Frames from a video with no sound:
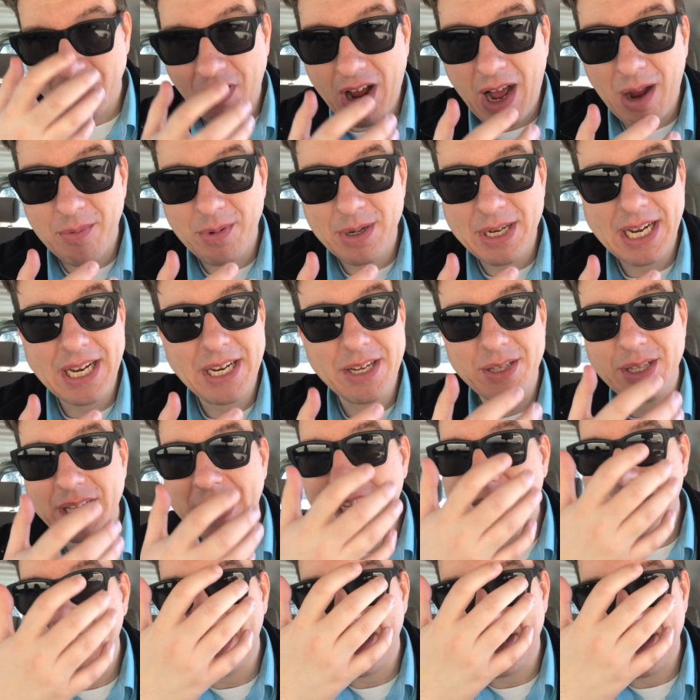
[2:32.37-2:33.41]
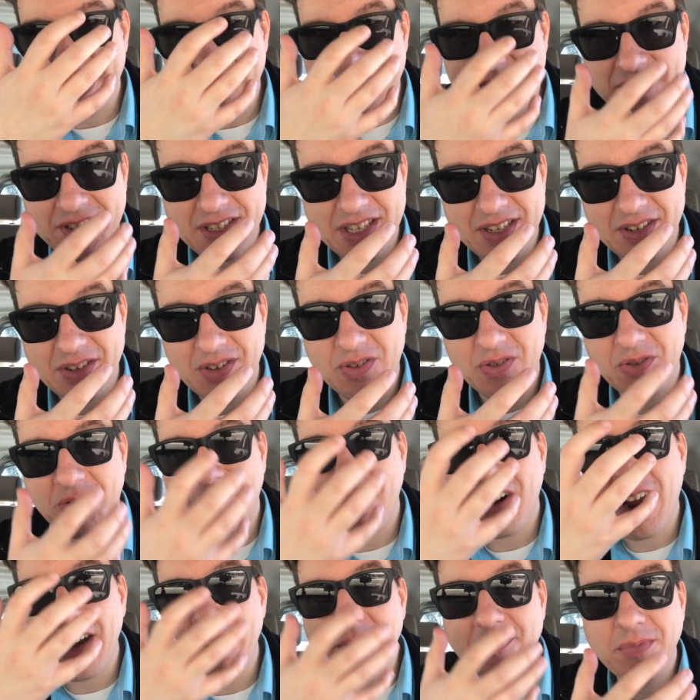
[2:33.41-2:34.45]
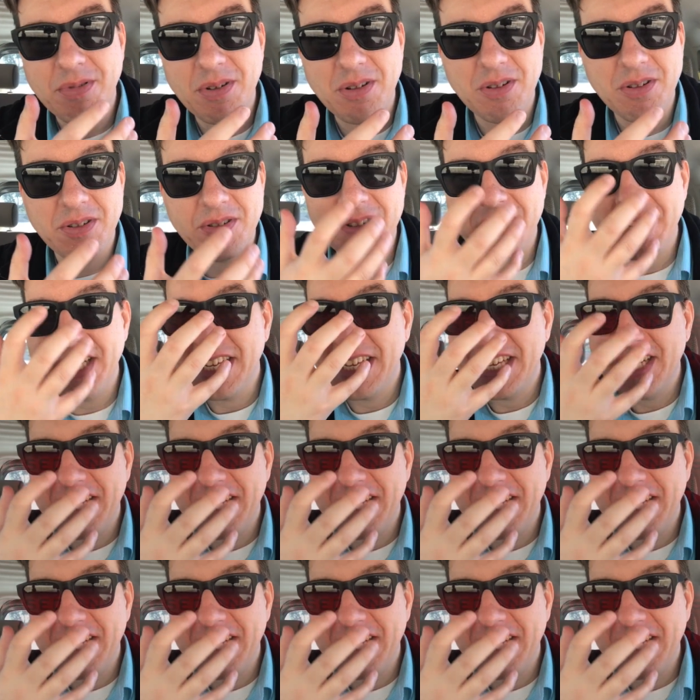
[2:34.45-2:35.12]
Robert Englund in this incredible